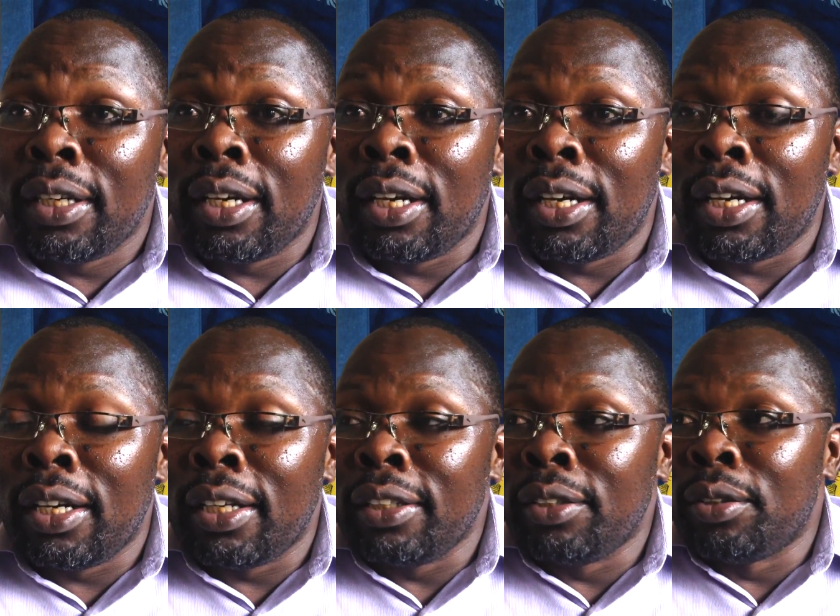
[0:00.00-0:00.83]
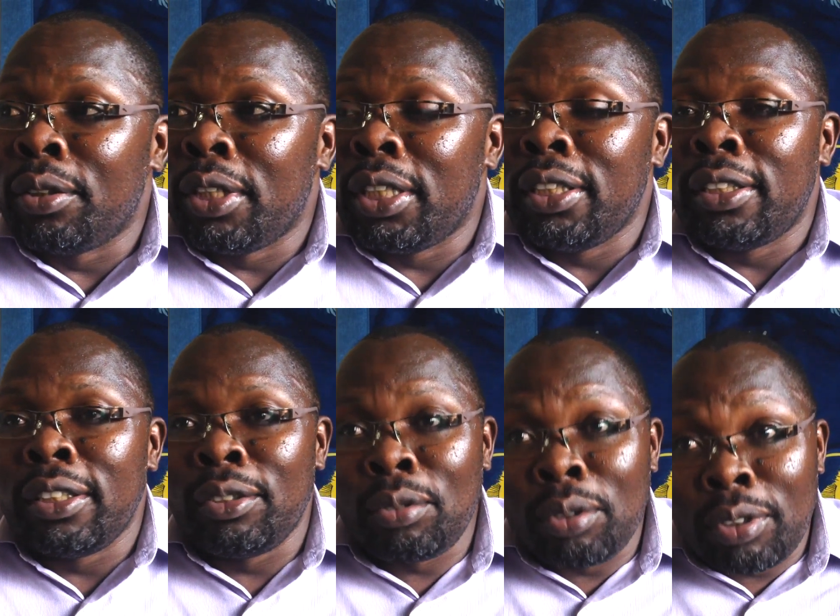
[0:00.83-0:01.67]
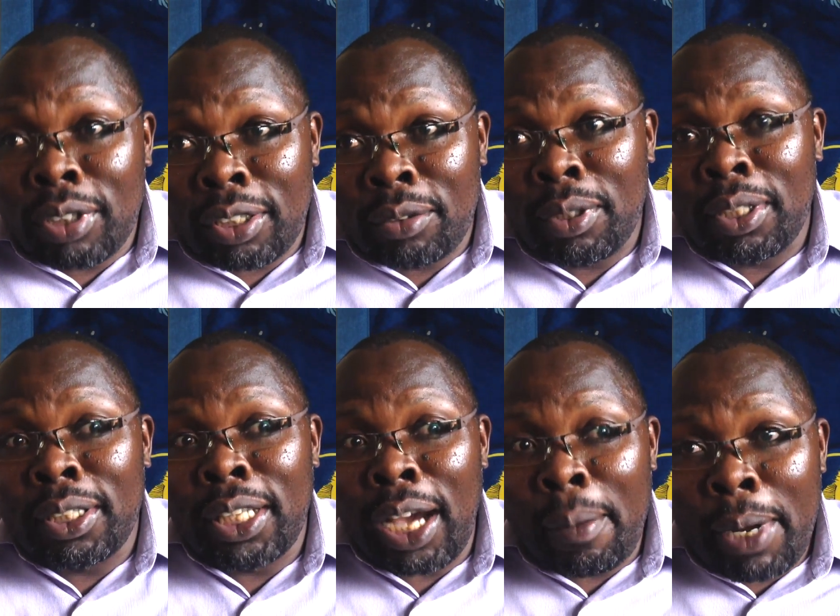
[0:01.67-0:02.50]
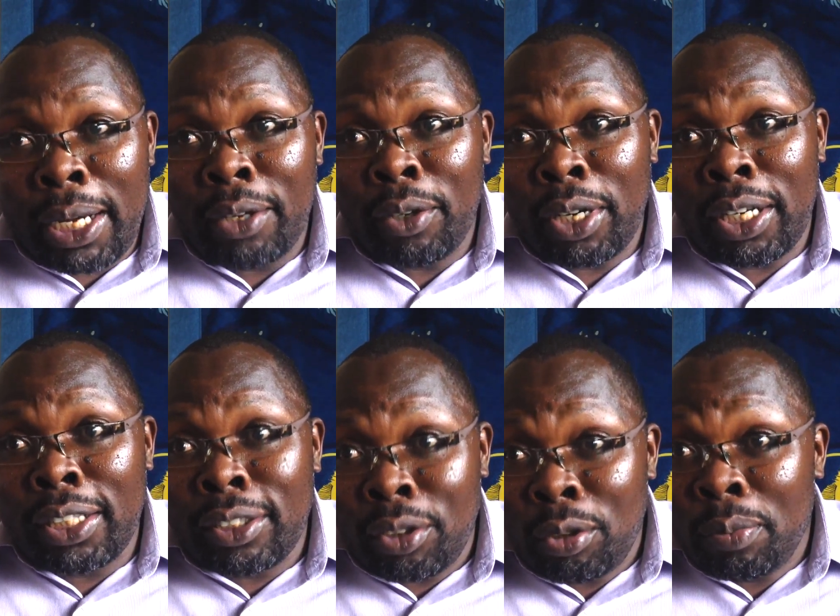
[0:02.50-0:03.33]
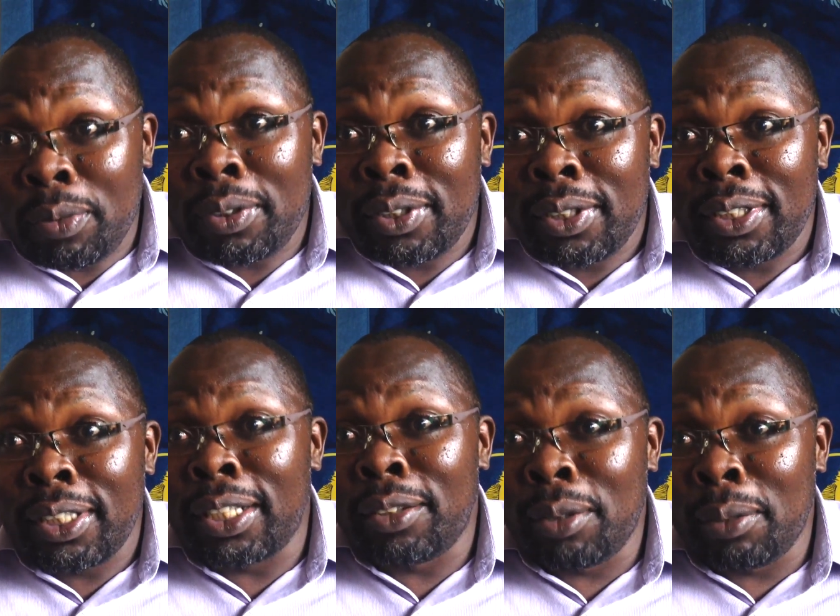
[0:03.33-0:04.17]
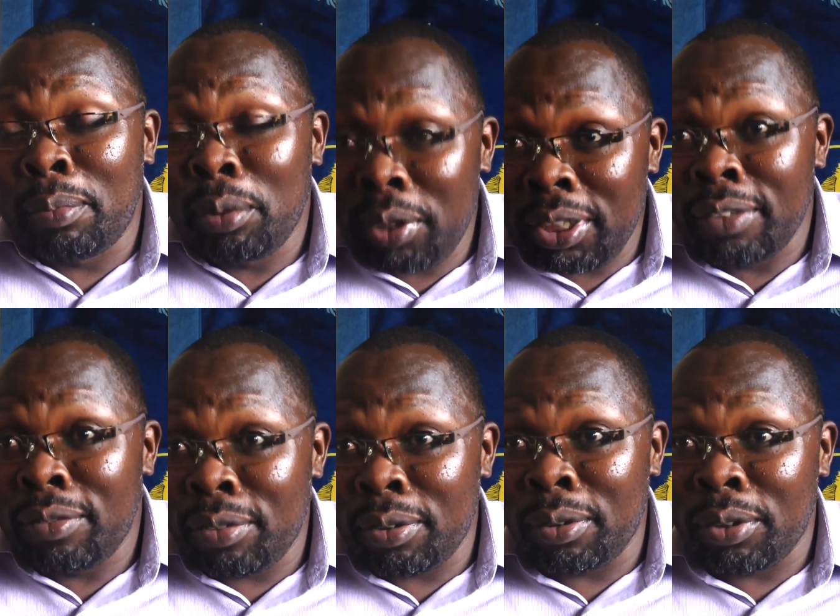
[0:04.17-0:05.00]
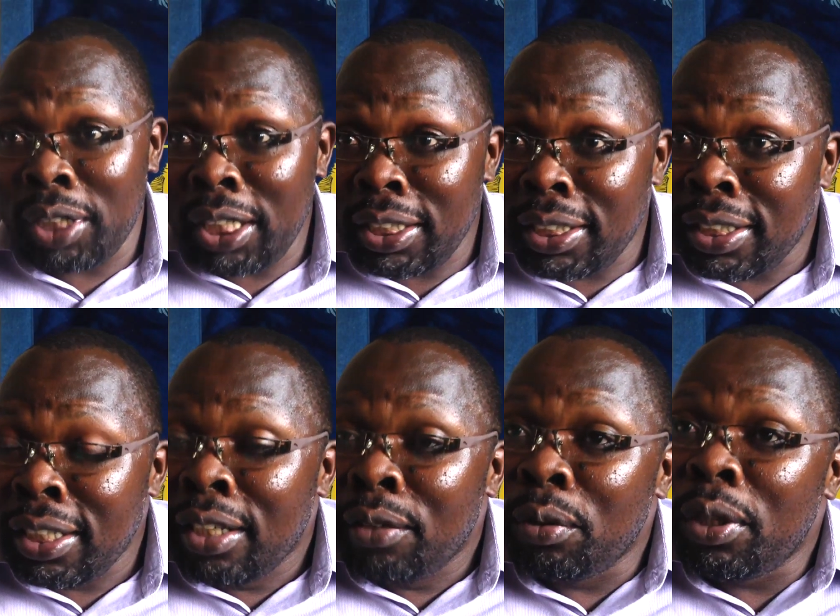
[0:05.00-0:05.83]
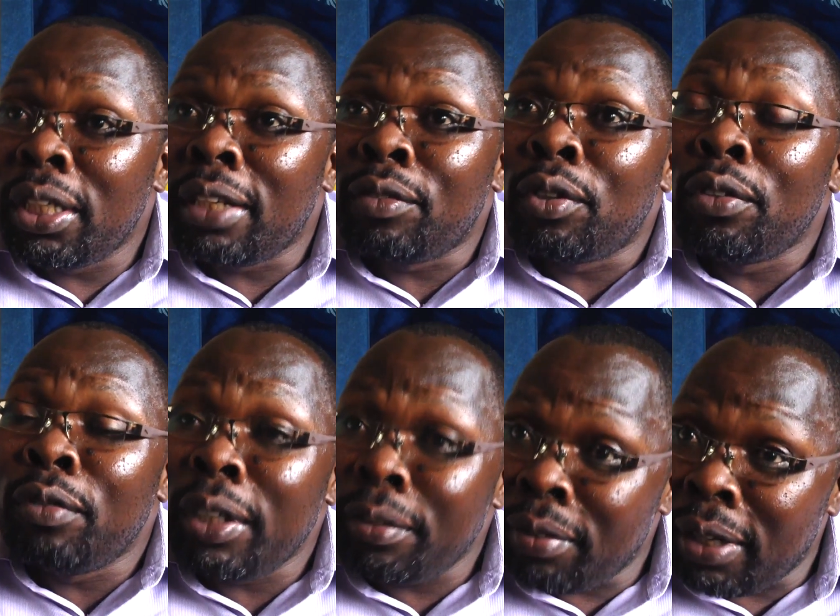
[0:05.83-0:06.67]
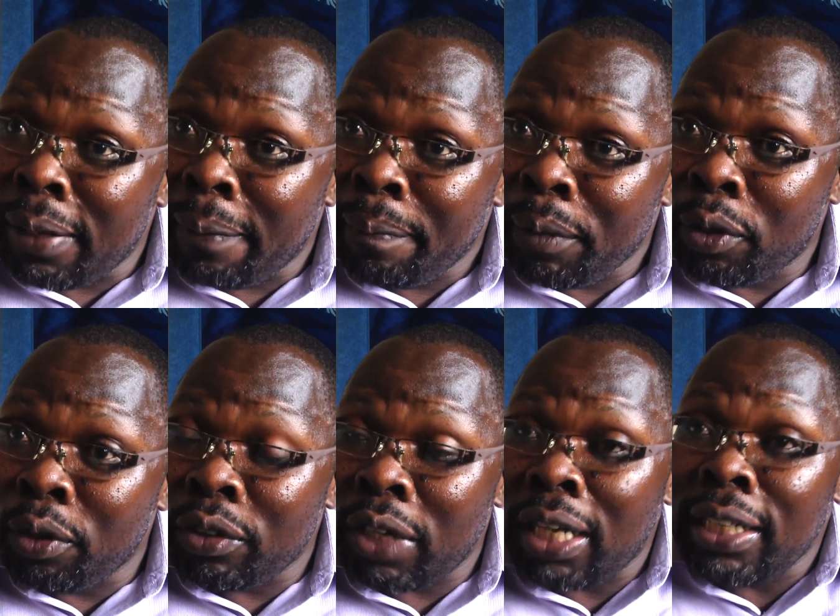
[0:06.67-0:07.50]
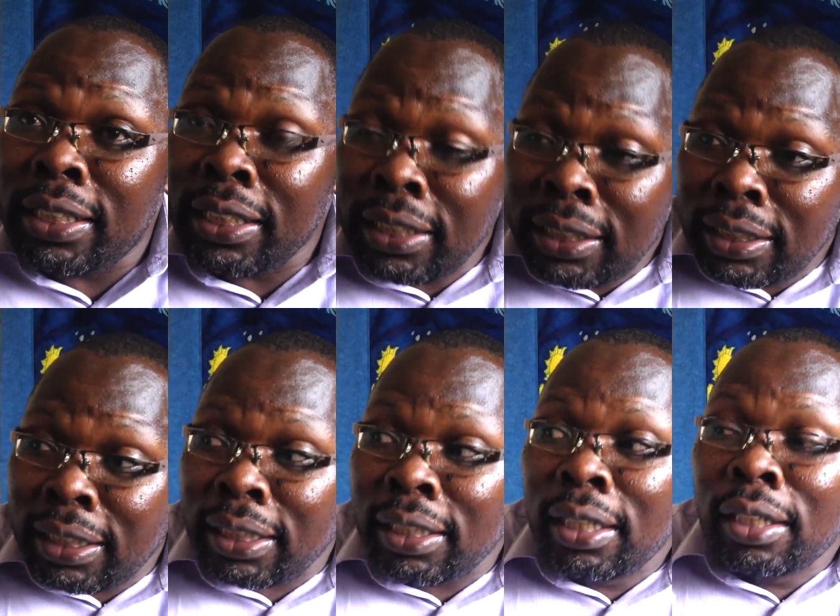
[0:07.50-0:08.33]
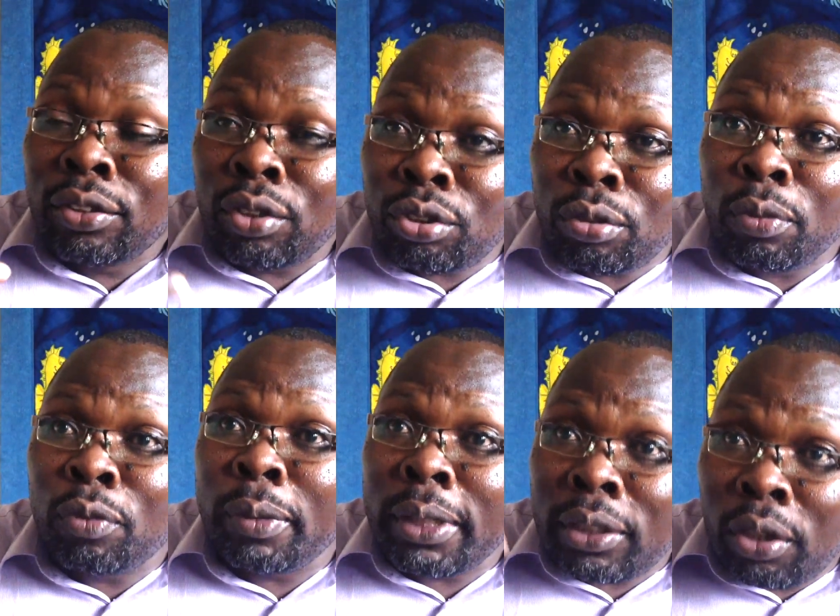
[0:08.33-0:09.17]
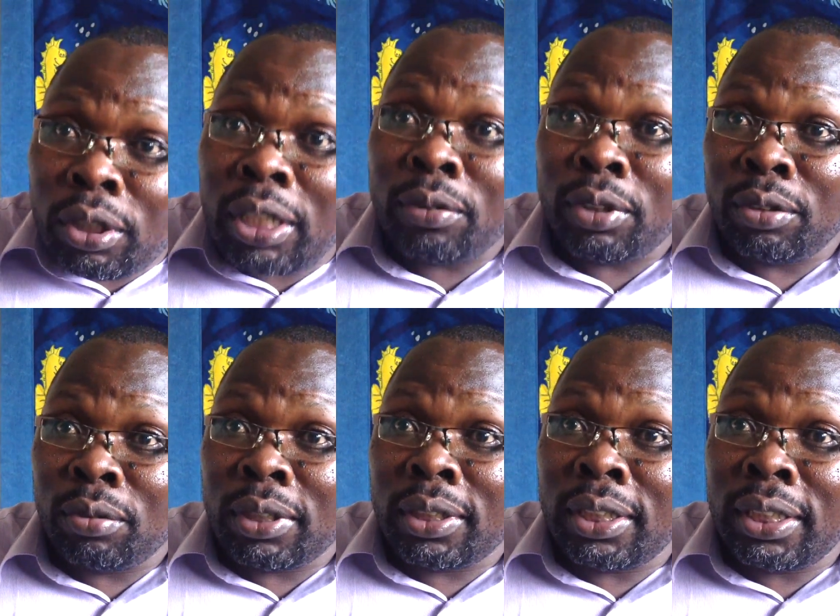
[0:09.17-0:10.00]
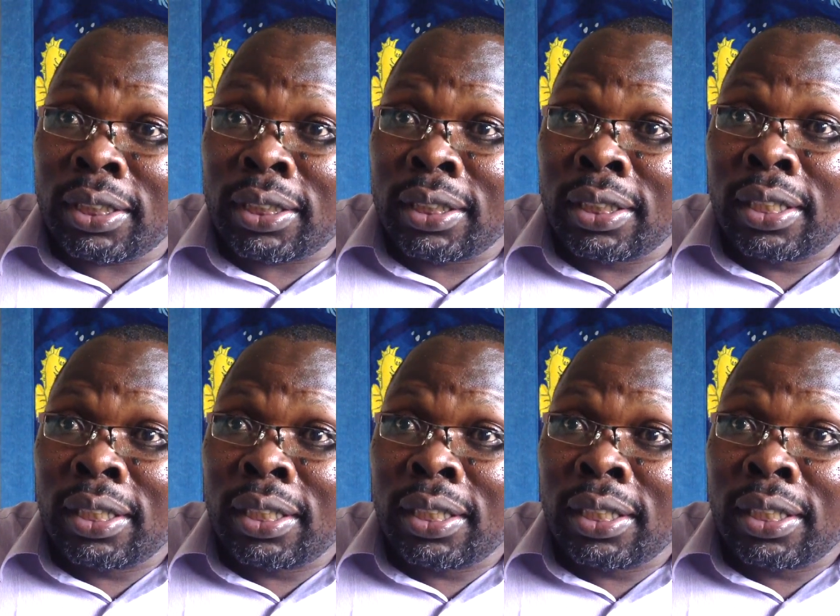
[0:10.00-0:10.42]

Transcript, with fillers: uh, you know, the institutions that were the urban organized groups that were pushing for change wouldn't have gone very far because until the social movements got out into the streets